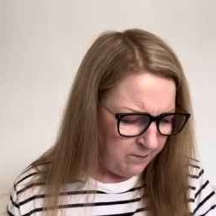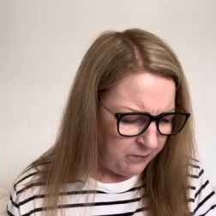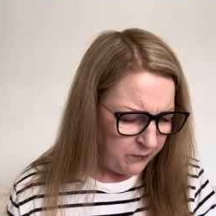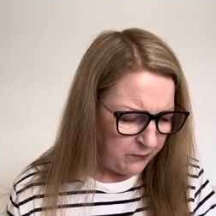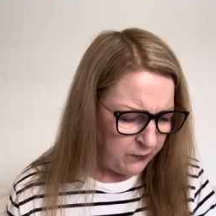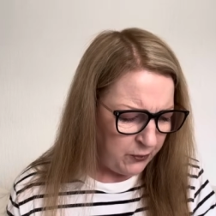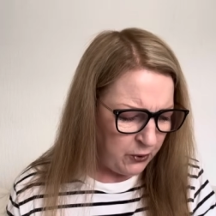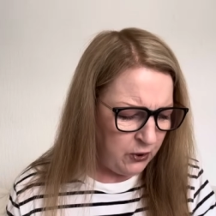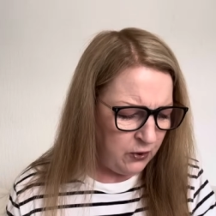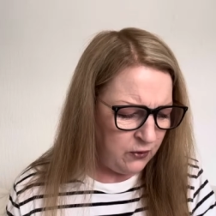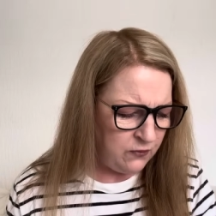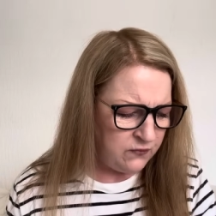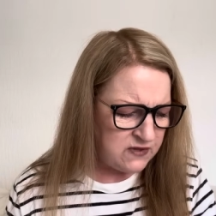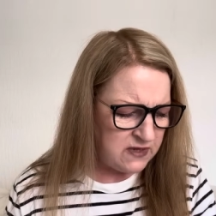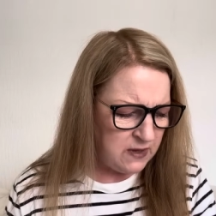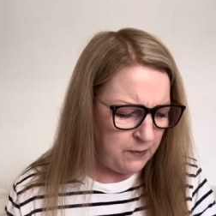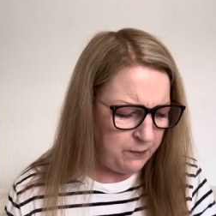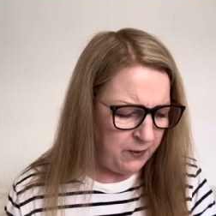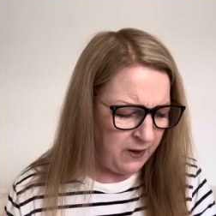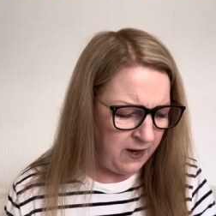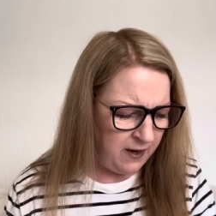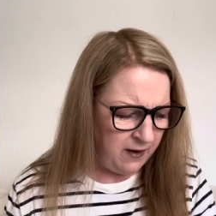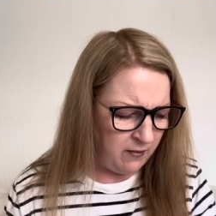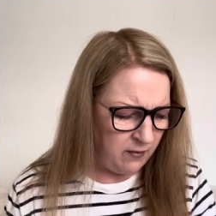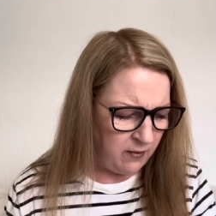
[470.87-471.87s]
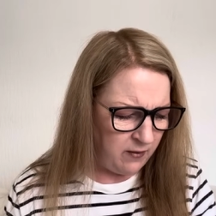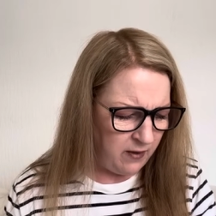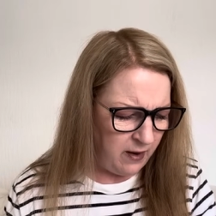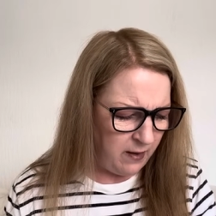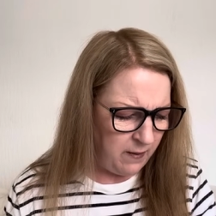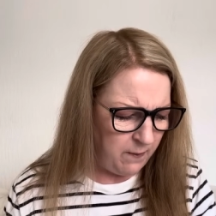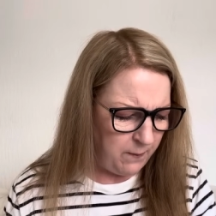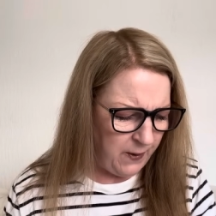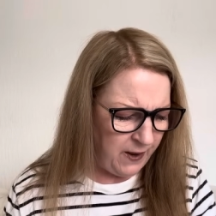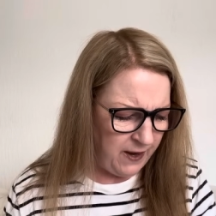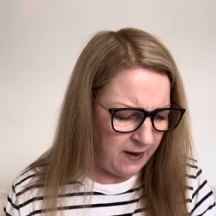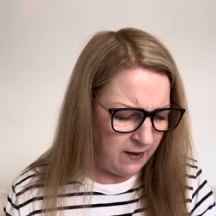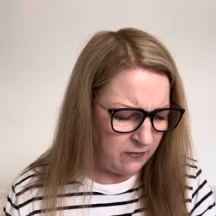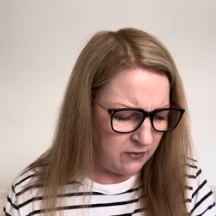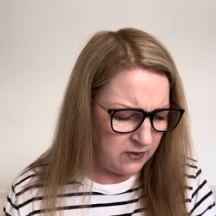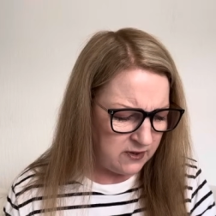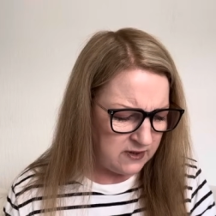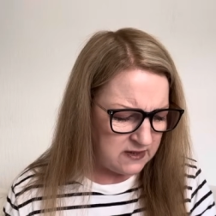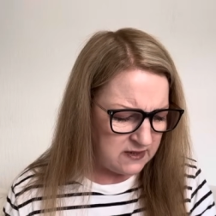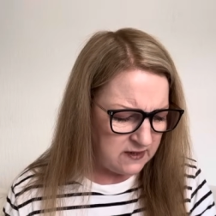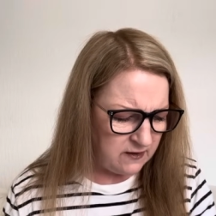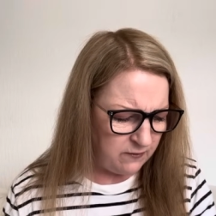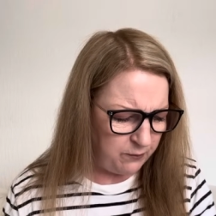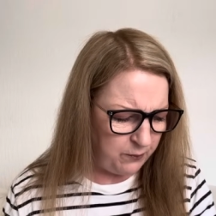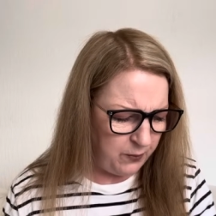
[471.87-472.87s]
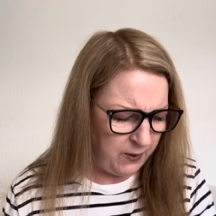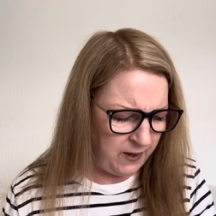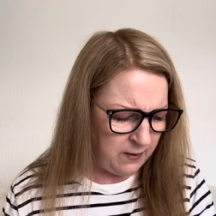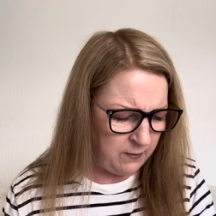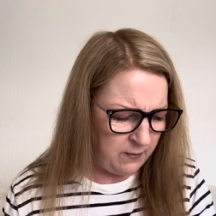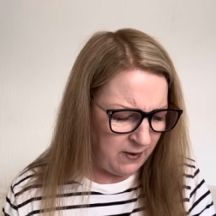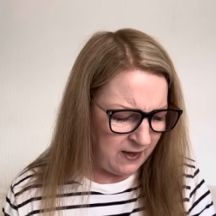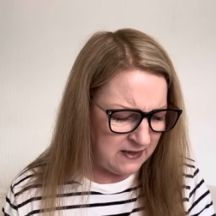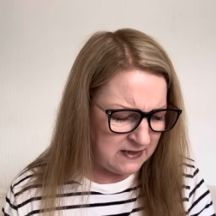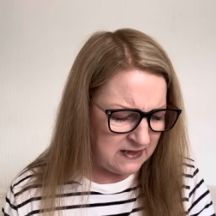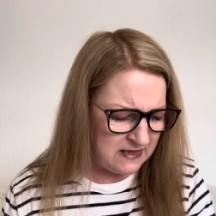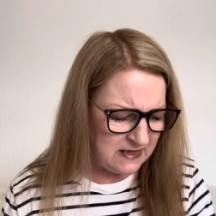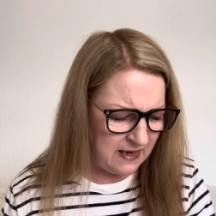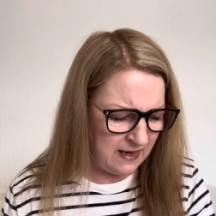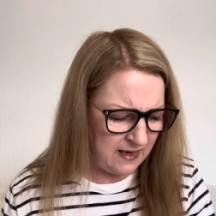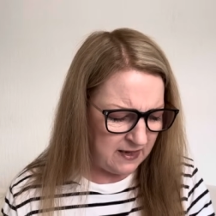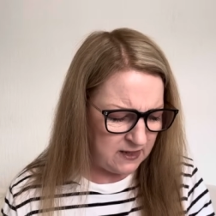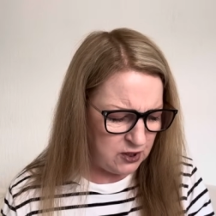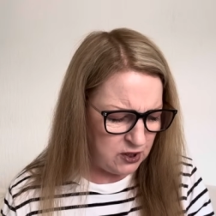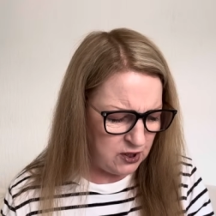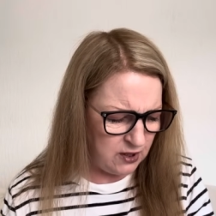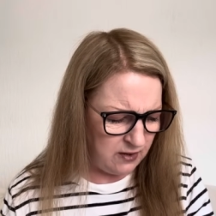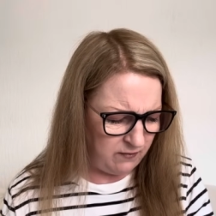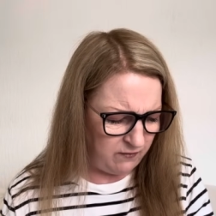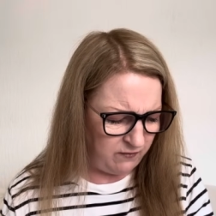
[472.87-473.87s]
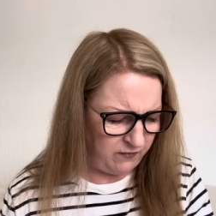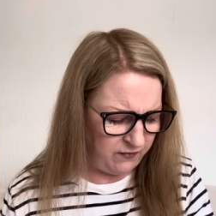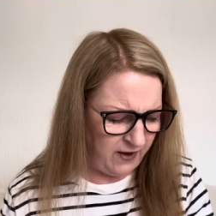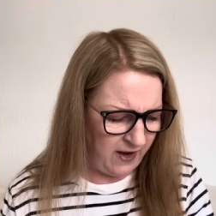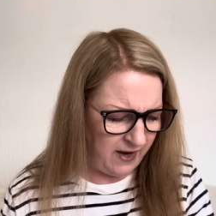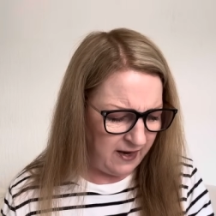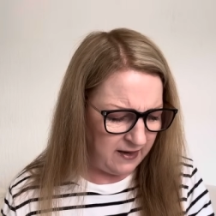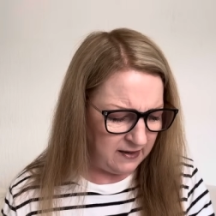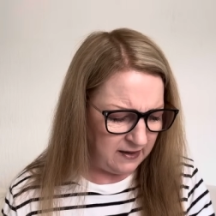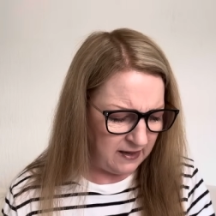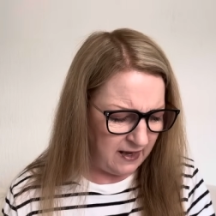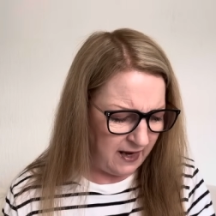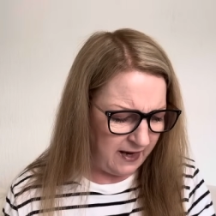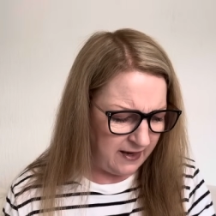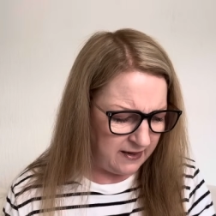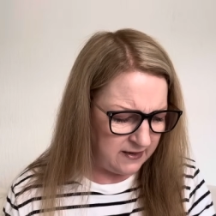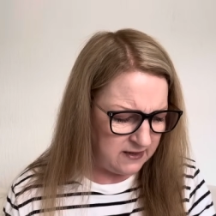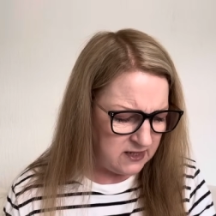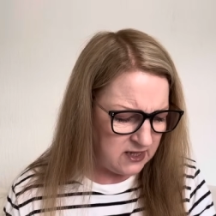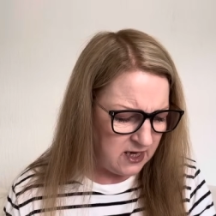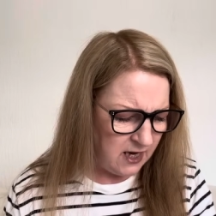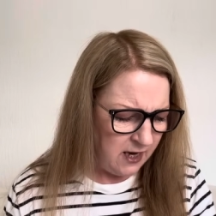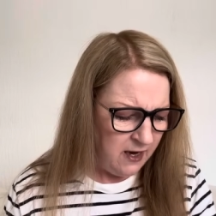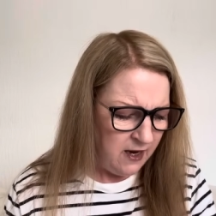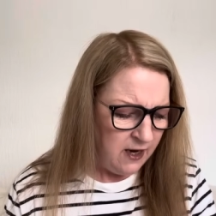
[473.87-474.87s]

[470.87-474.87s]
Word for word: Proves the appearance of pigmentation and fine lines.